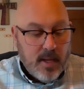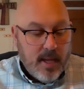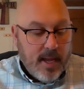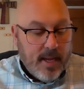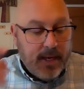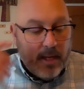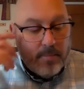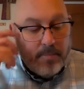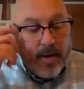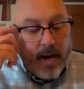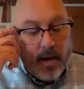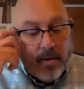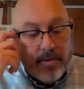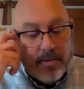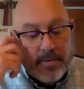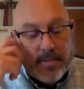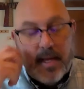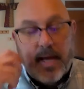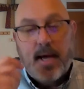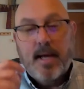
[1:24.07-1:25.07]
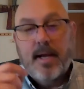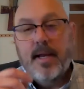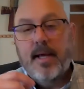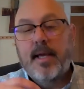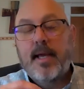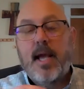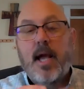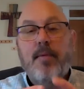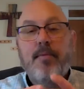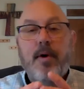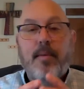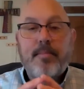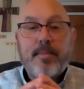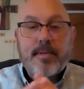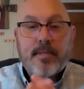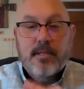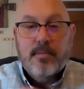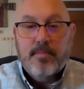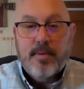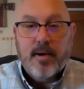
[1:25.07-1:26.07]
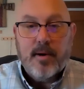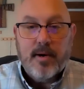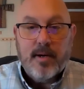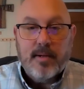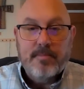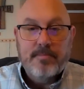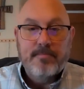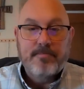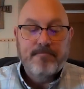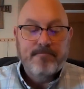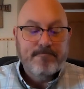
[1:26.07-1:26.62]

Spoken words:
And he bowed his head and gave up his spirit.